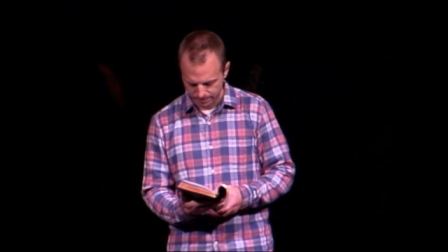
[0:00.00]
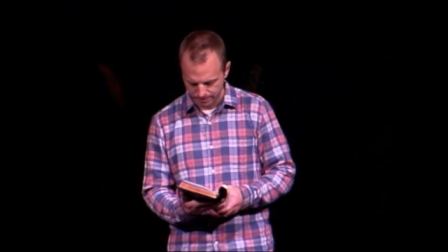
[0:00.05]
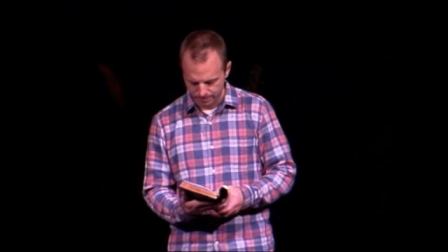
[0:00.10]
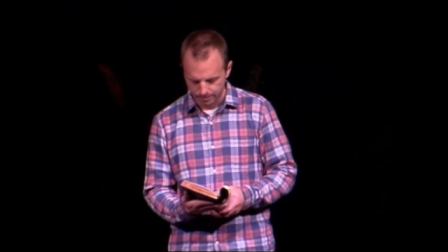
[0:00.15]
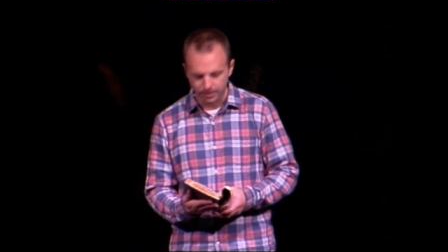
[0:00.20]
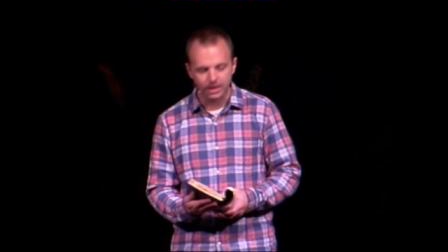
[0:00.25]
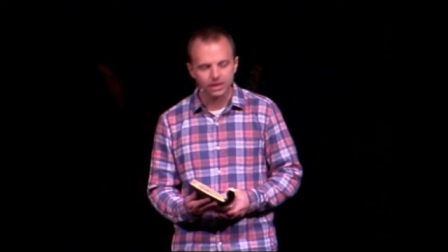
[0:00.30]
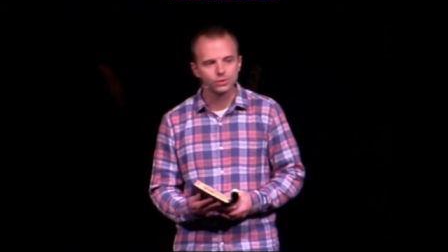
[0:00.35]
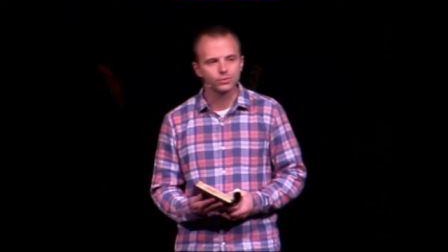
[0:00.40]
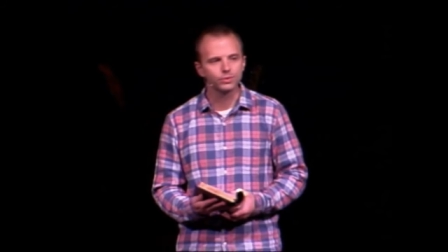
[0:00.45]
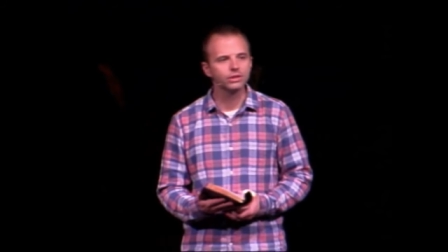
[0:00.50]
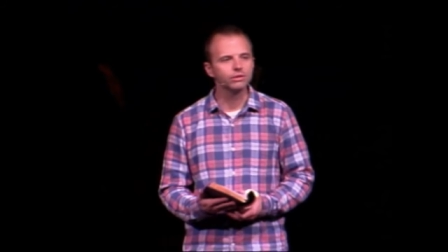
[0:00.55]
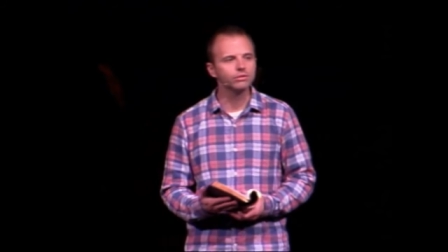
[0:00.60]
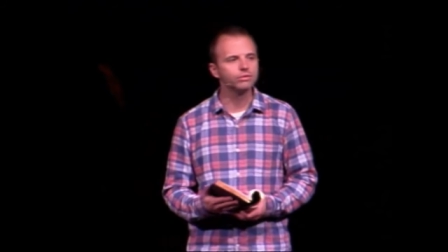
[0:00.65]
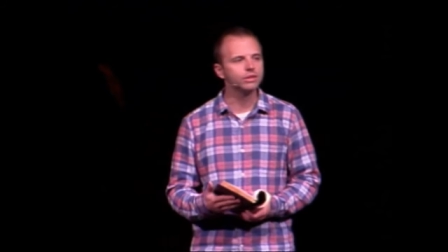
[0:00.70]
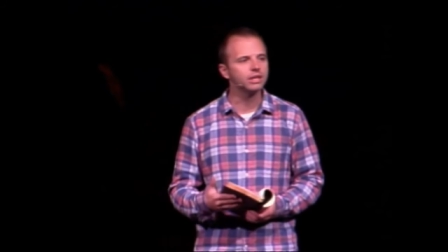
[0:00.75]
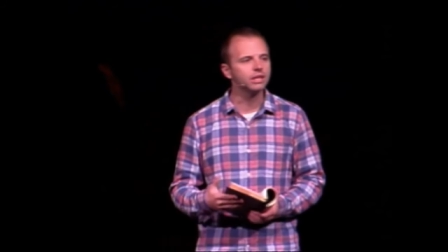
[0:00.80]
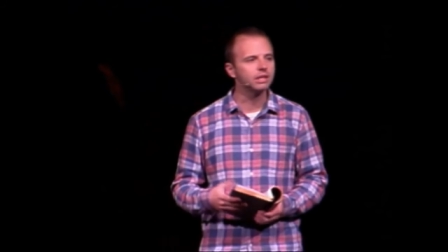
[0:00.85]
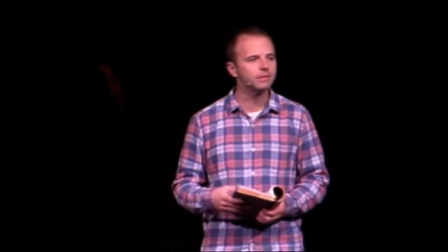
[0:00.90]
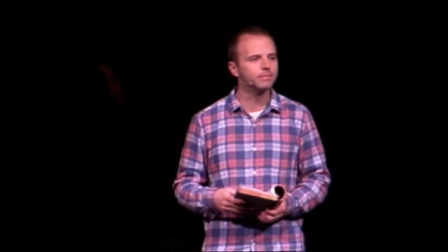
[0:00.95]
Because when you
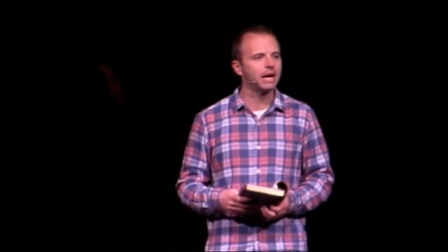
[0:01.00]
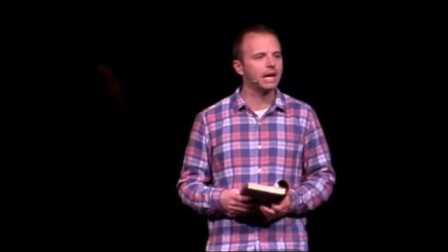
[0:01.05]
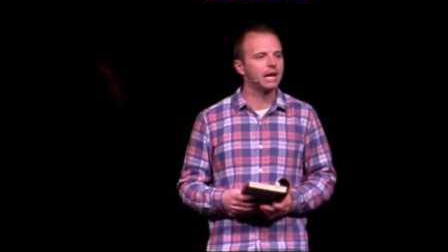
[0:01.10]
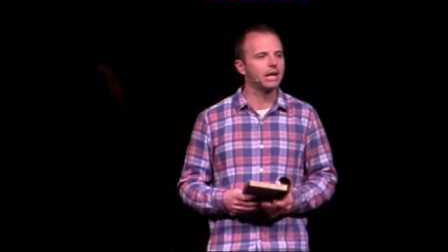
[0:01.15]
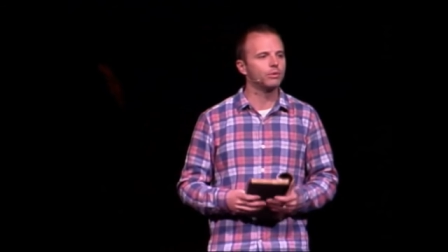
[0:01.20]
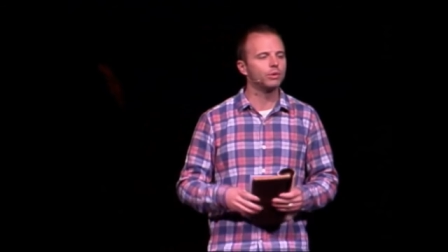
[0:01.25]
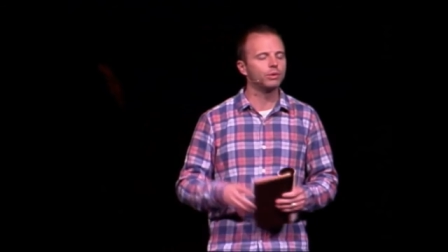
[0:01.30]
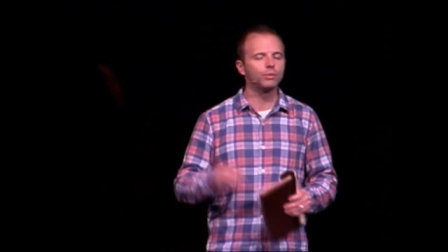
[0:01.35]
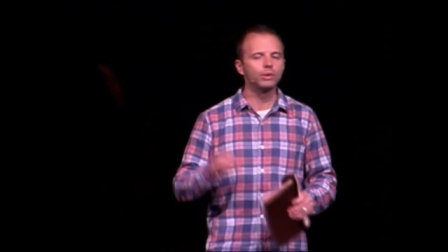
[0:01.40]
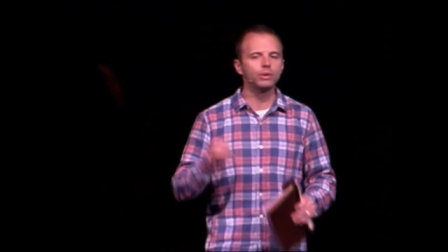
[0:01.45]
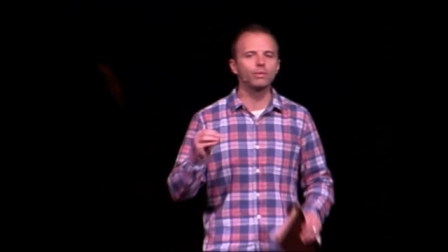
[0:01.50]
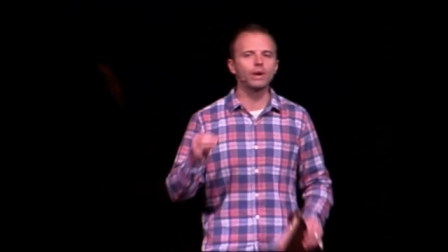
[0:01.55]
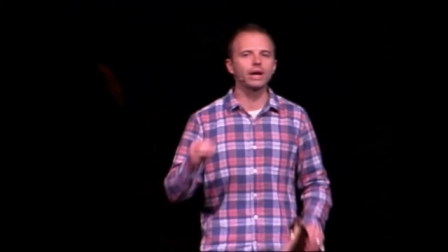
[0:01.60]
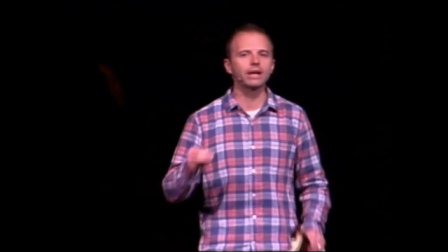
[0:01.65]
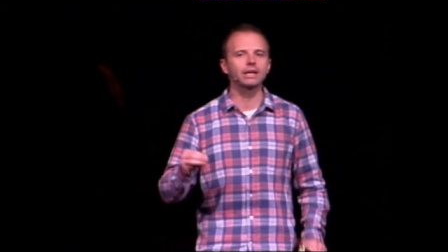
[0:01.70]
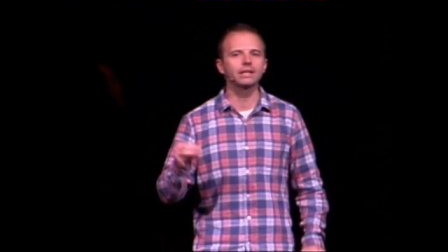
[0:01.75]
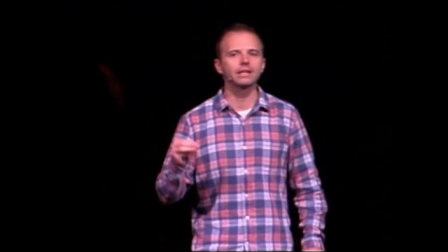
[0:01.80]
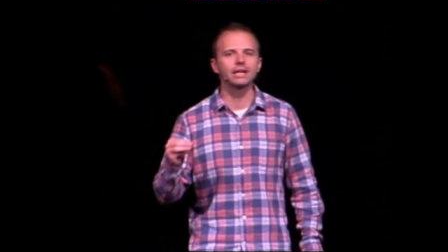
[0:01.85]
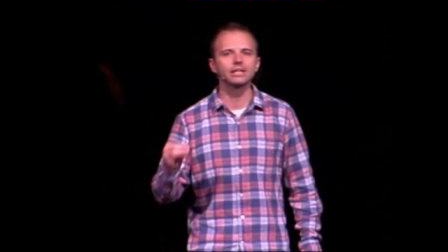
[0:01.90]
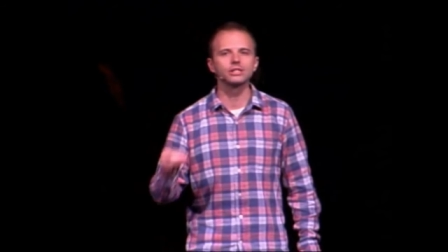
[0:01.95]
think about it, when we
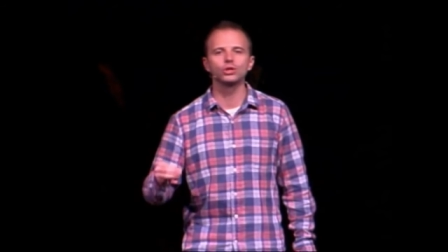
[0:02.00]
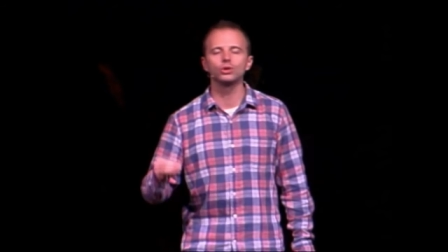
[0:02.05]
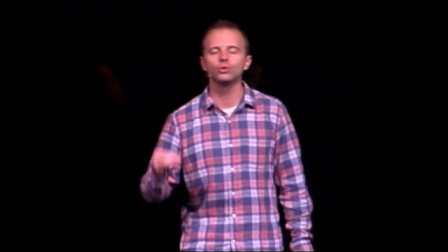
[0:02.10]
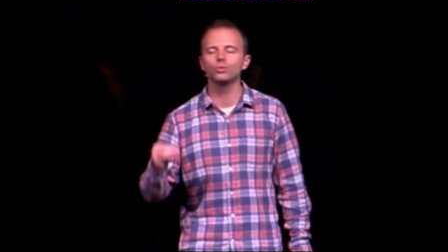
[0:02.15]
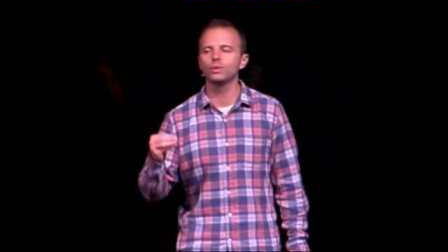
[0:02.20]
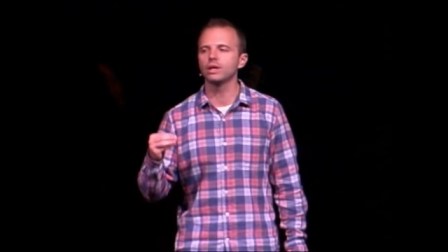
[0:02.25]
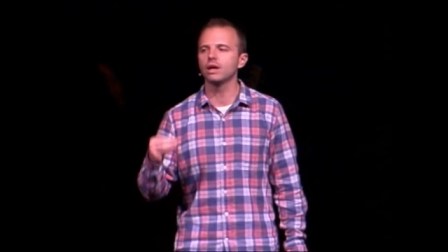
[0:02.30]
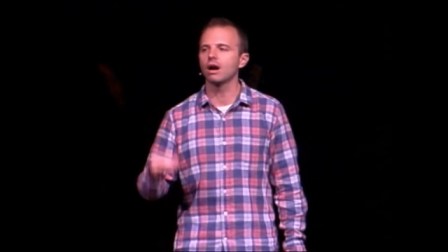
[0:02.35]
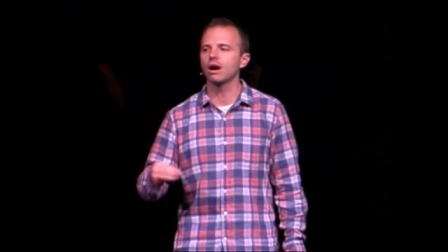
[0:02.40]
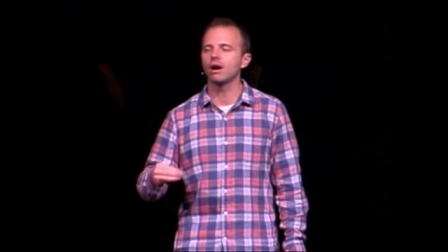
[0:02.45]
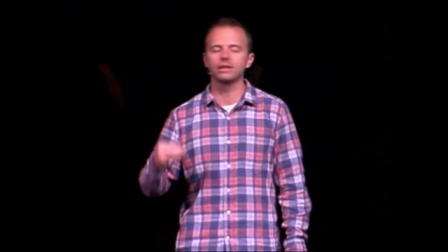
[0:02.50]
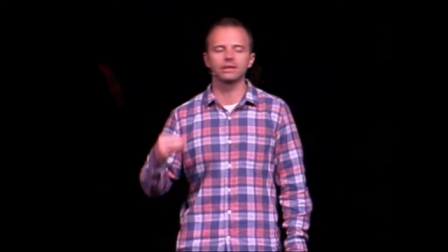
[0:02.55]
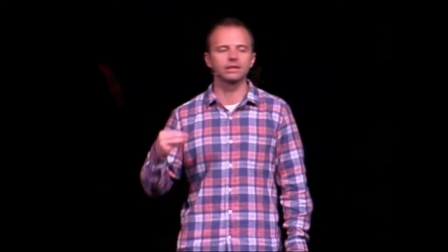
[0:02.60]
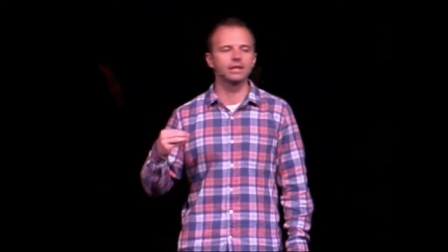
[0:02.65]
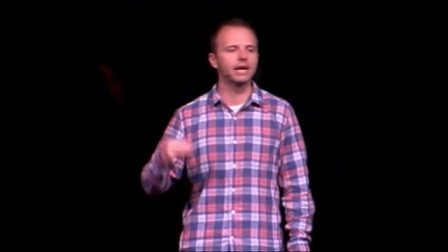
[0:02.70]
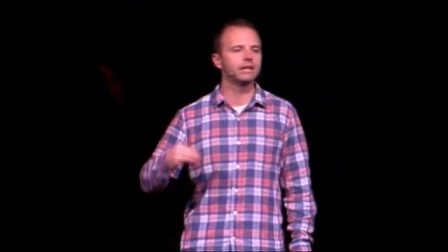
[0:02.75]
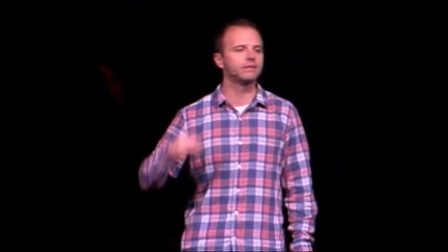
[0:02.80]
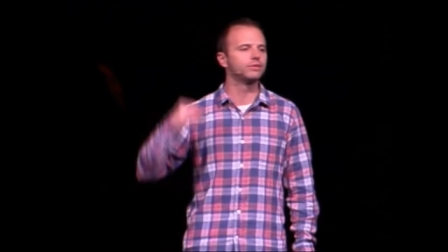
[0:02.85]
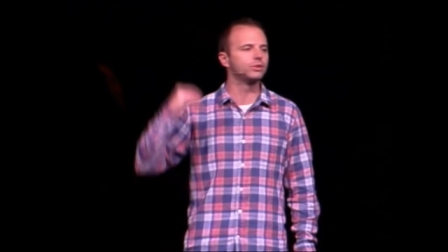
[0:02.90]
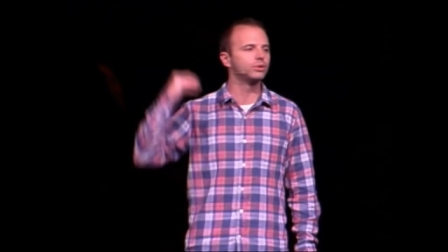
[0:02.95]
recognize who we are in
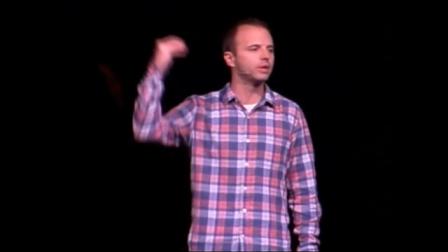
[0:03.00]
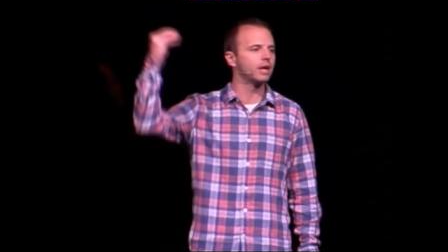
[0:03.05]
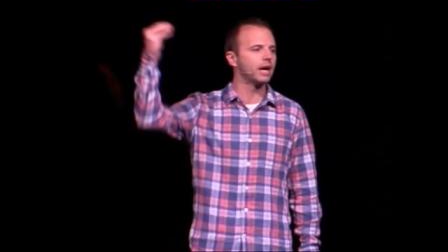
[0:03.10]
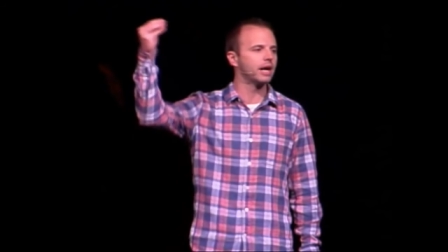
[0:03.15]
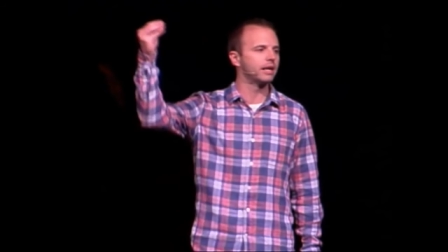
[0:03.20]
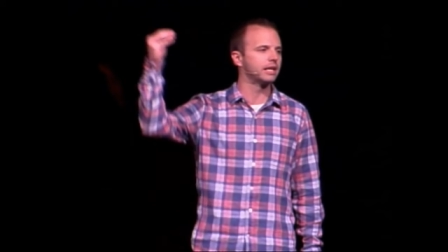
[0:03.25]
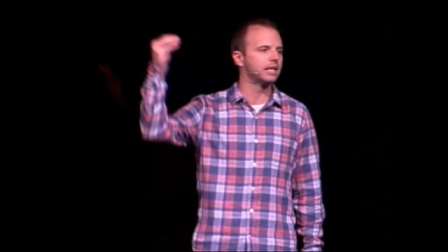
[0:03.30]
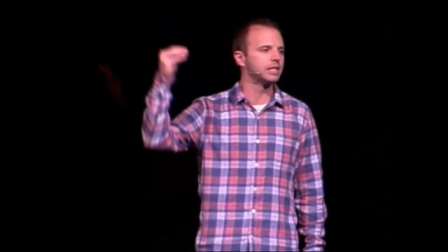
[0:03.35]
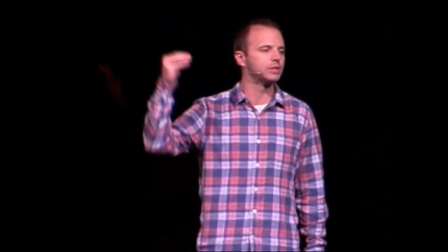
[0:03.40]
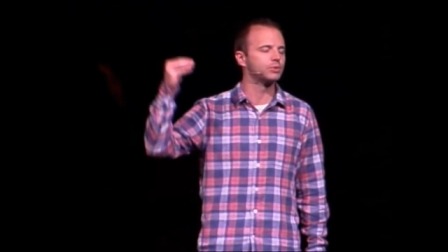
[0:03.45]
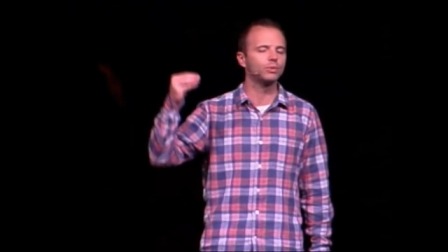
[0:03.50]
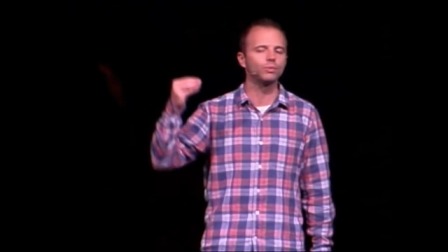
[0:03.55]
light of who God is,